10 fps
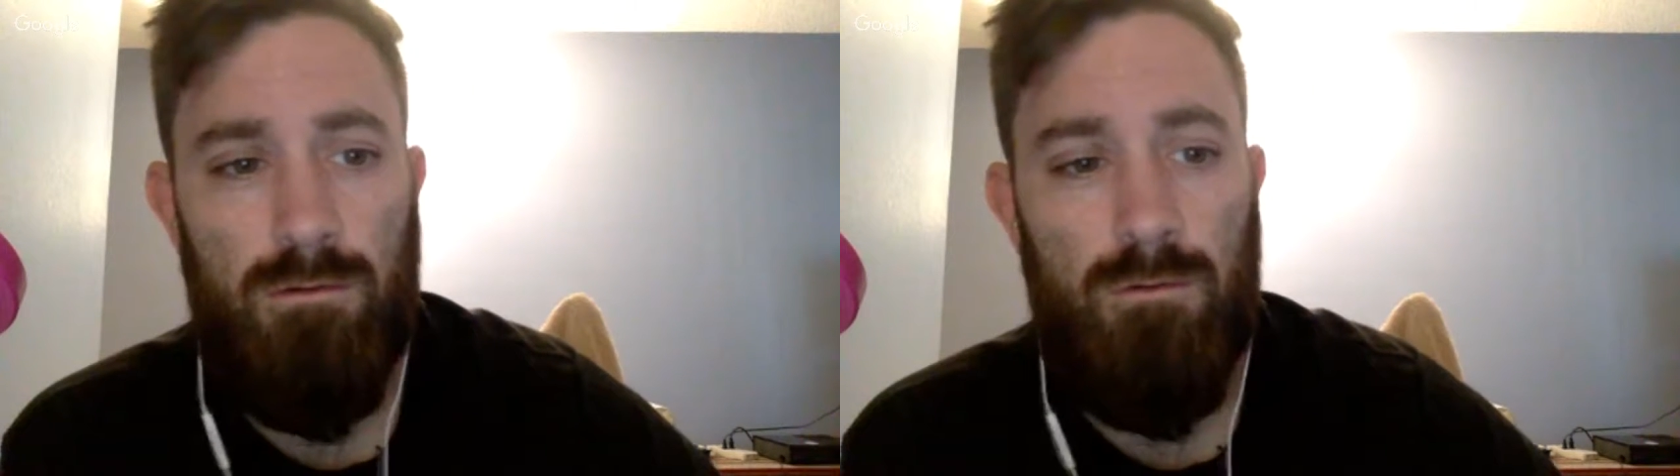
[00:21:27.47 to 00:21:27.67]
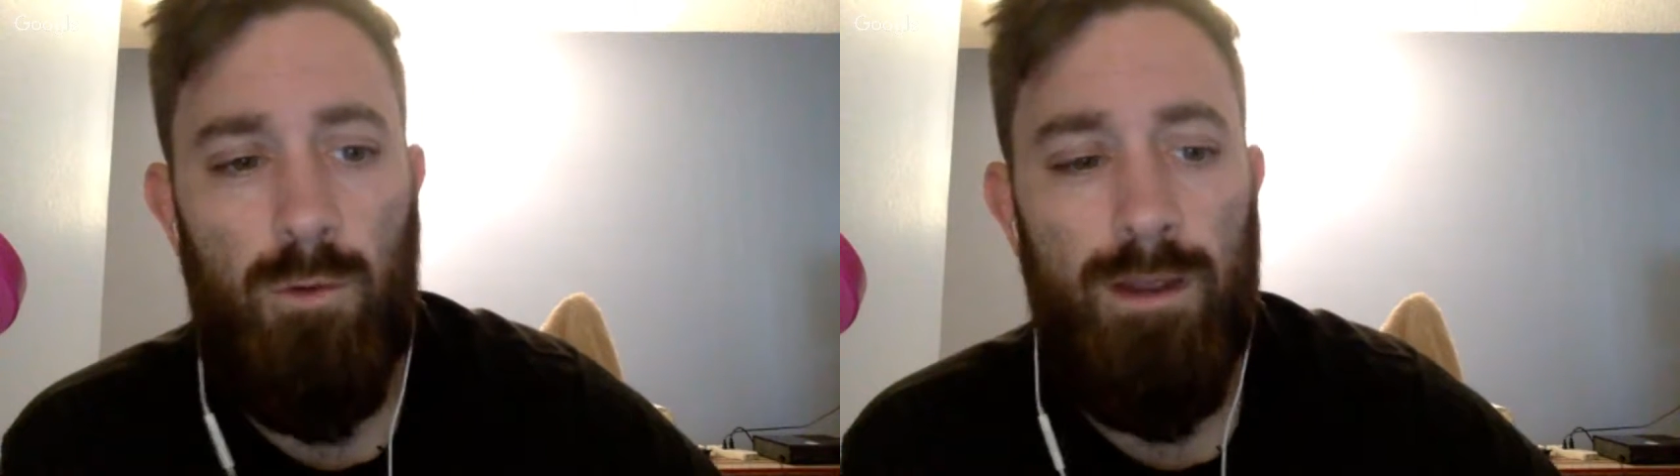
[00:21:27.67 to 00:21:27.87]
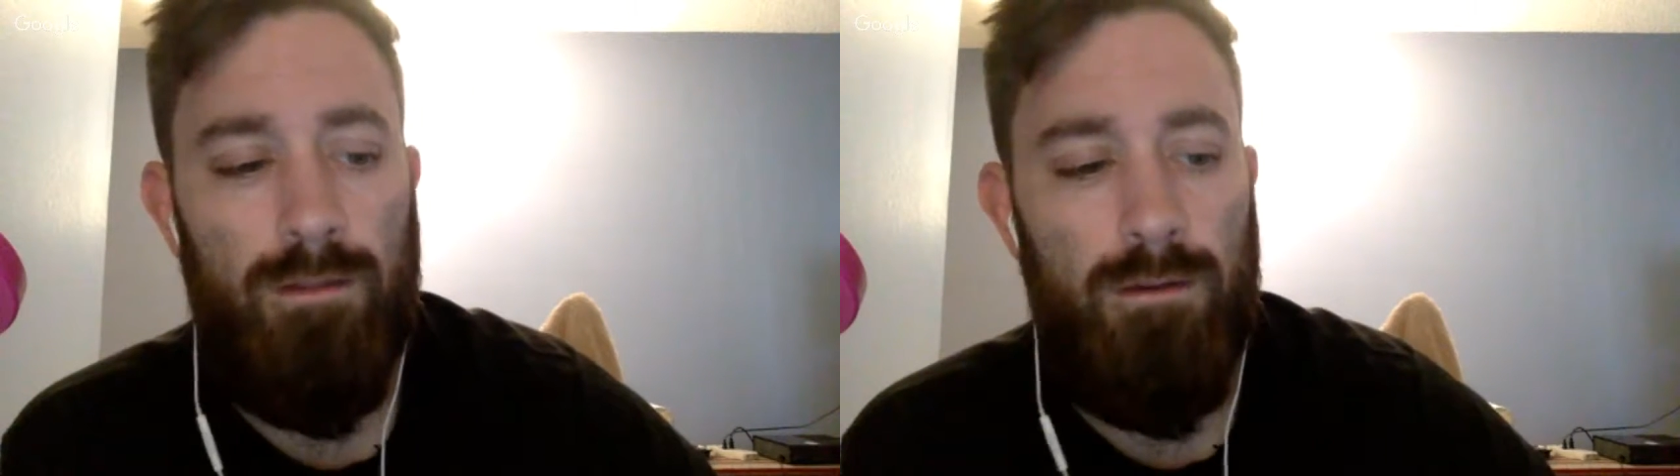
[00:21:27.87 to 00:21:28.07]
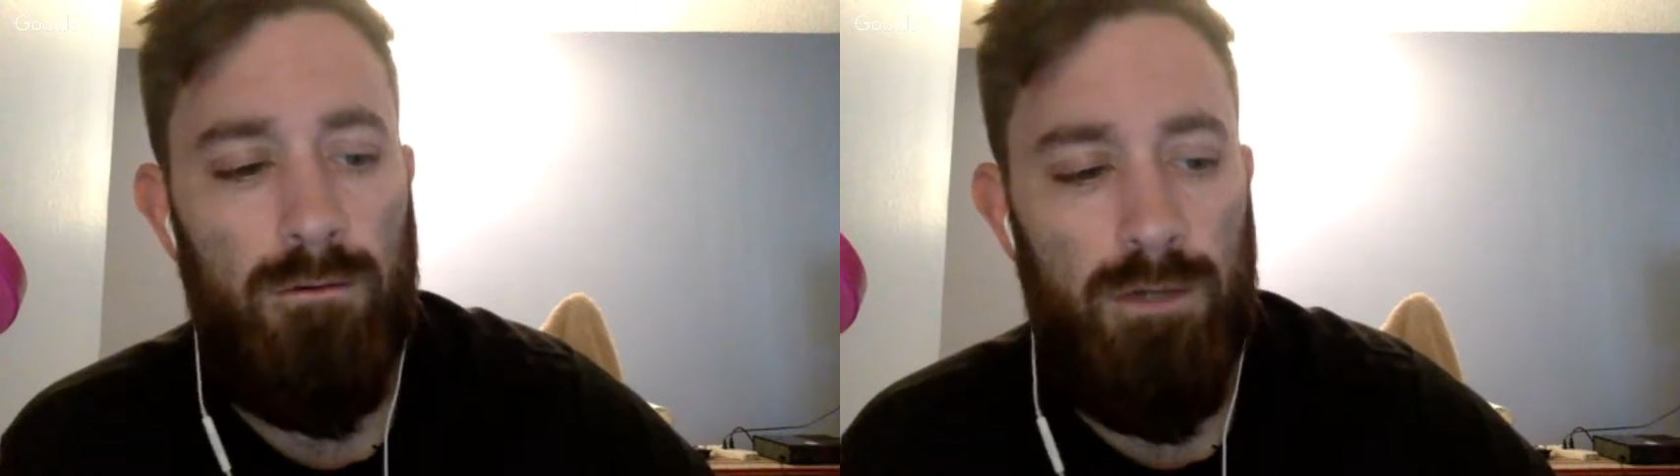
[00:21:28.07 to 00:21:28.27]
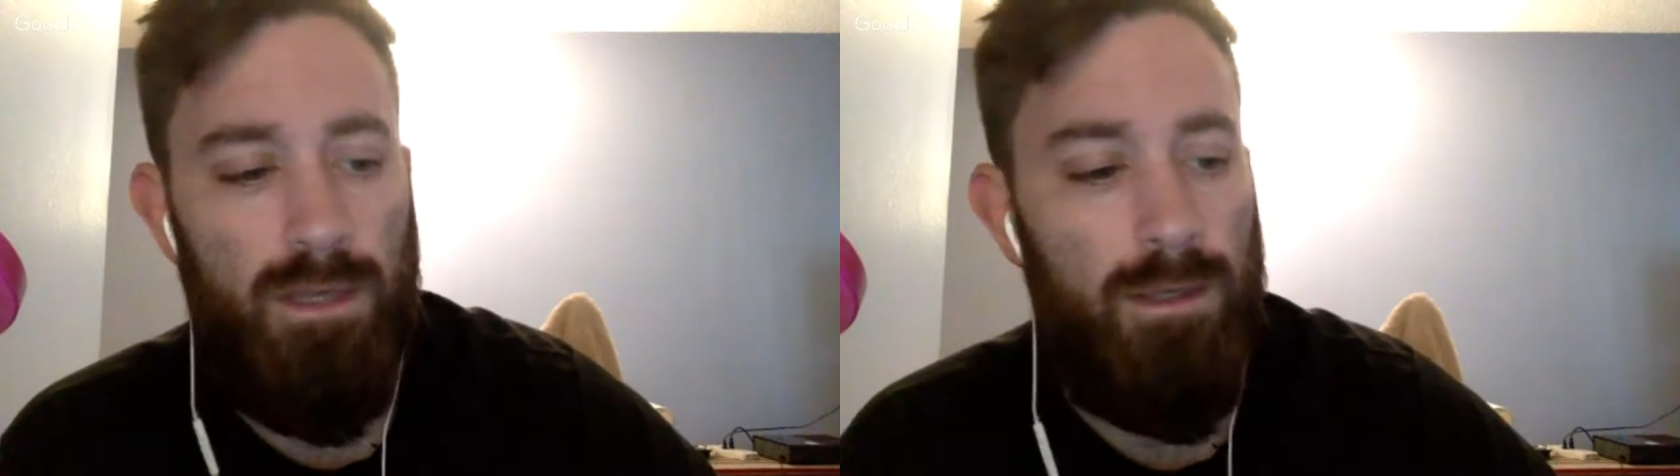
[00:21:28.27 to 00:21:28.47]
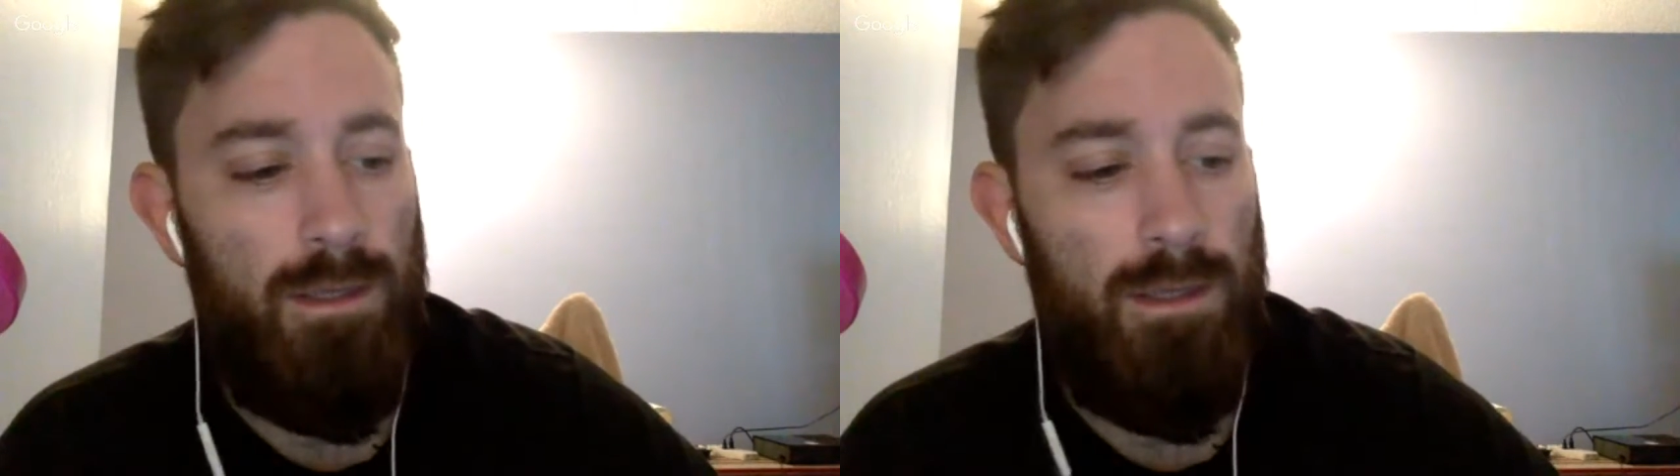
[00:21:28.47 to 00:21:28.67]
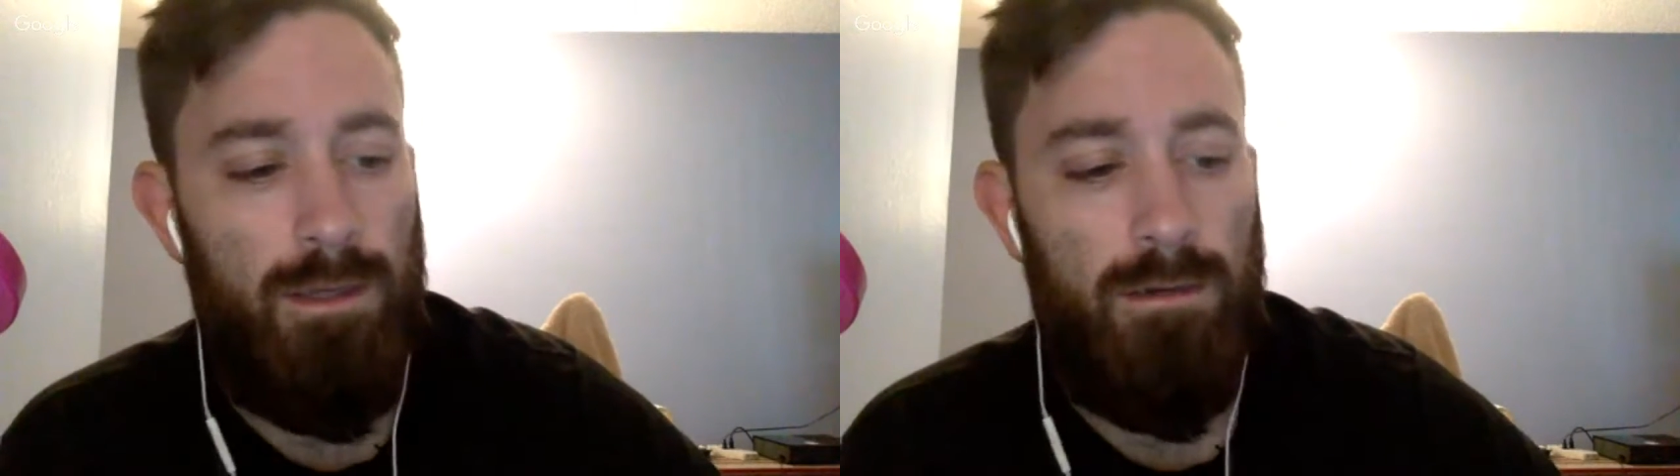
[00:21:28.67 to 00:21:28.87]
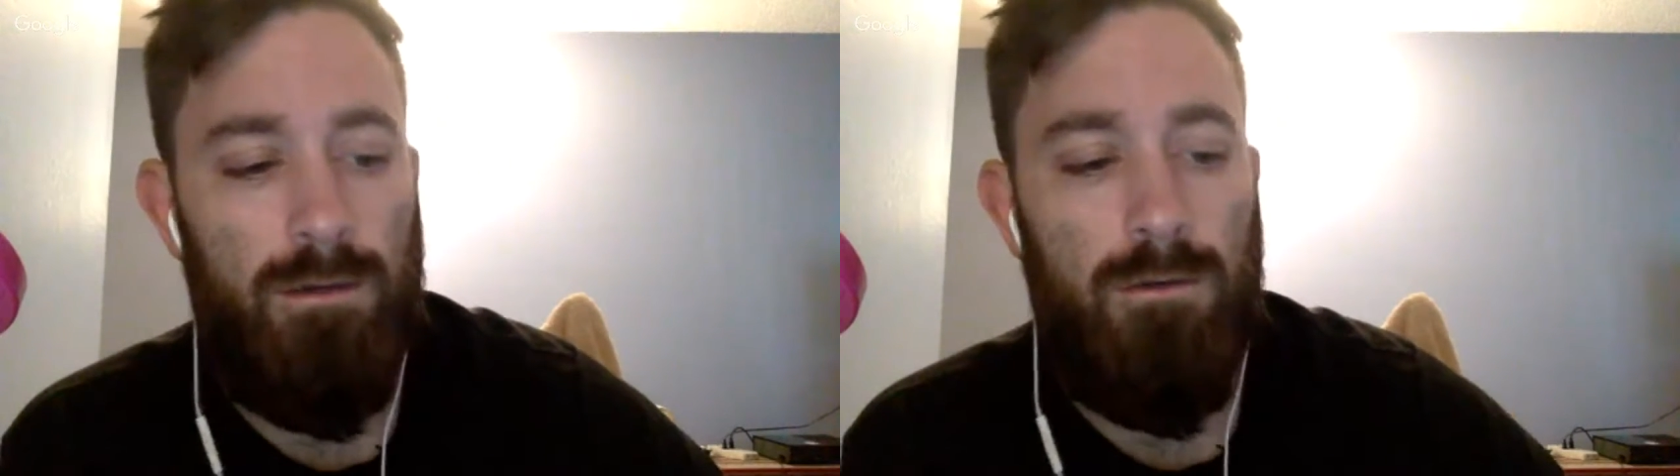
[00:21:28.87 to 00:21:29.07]
quite literally,
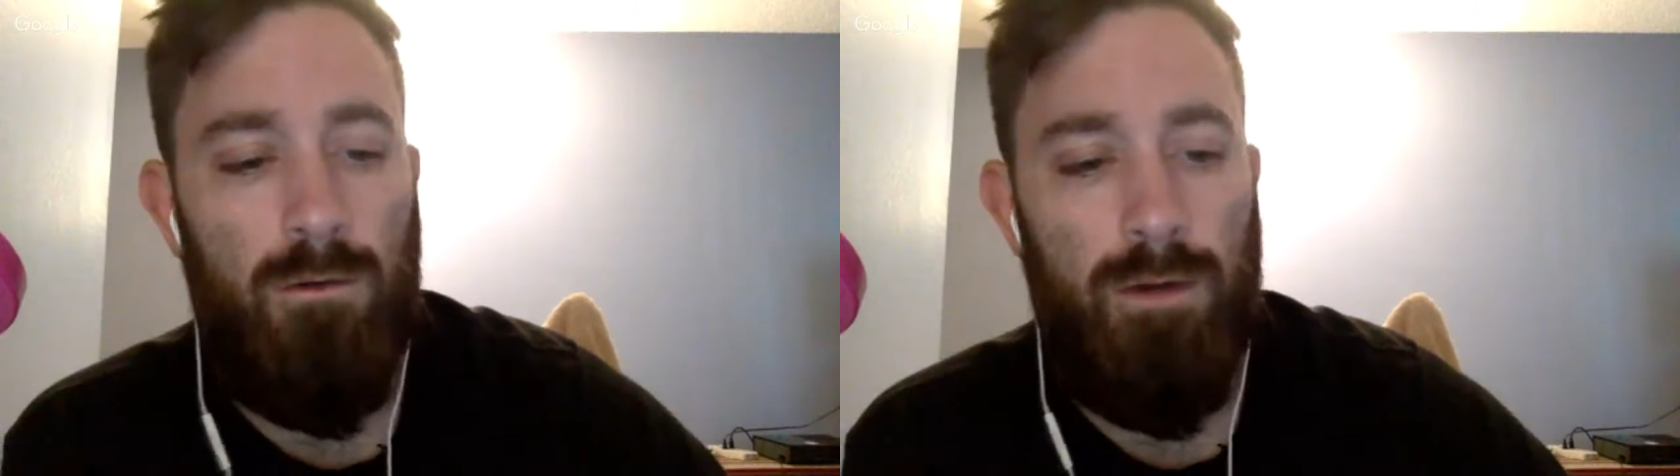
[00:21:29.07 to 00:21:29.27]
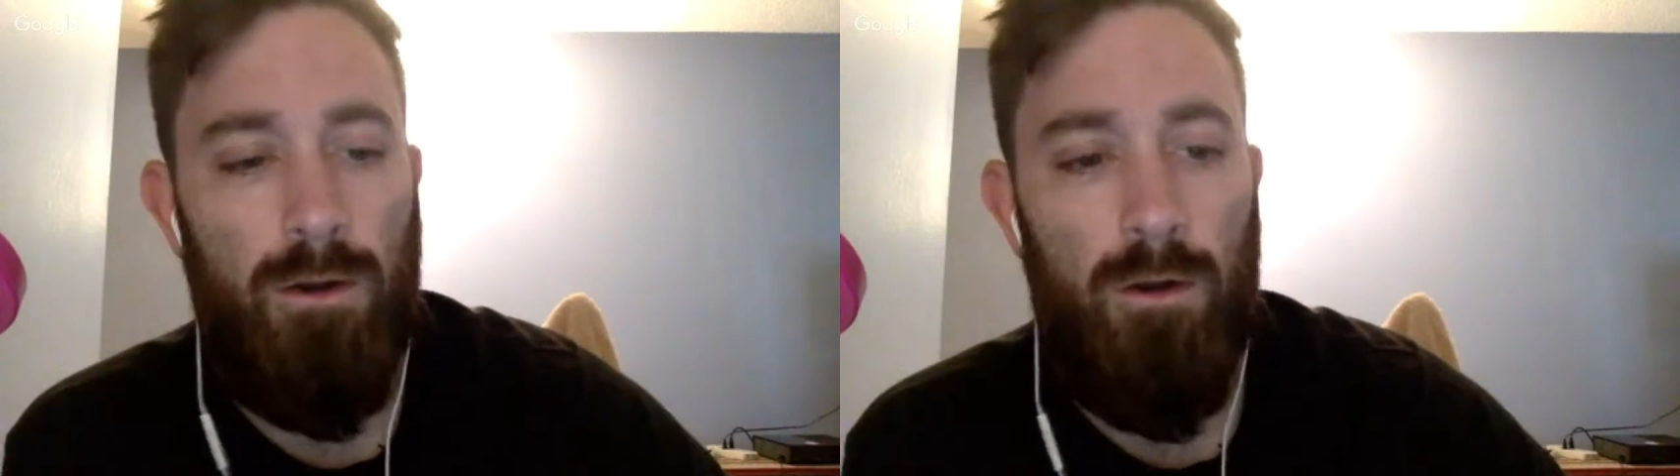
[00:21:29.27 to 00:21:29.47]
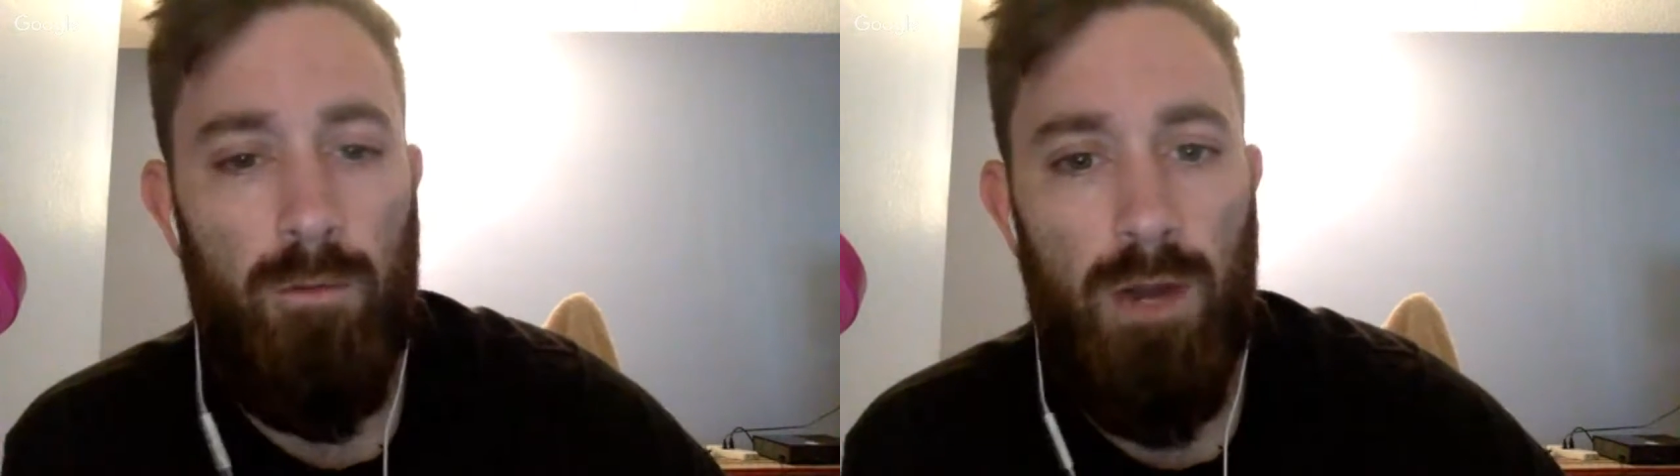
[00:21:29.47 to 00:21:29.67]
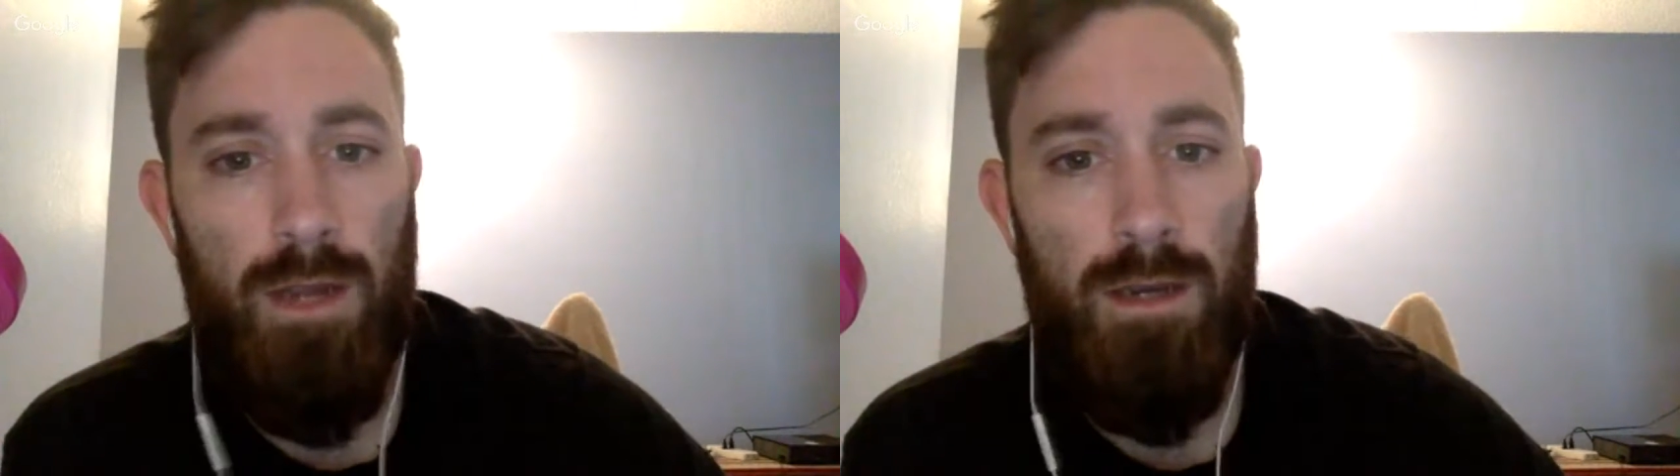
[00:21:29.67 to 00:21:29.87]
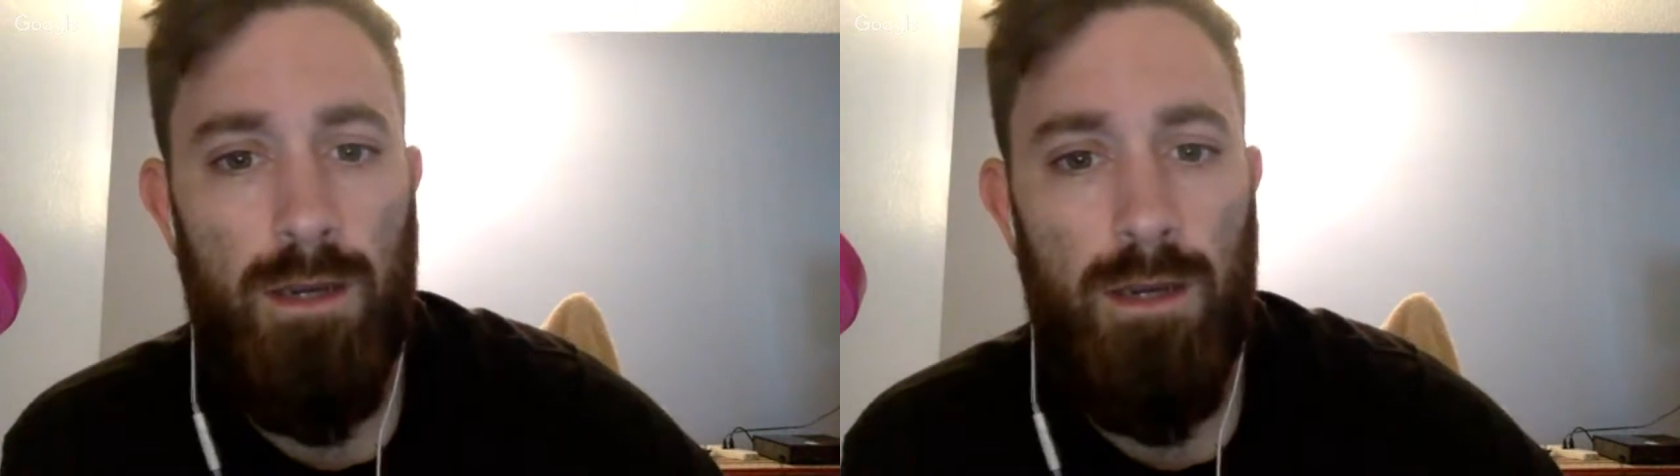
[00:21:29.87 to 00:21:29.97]
in Cody Garbrandt,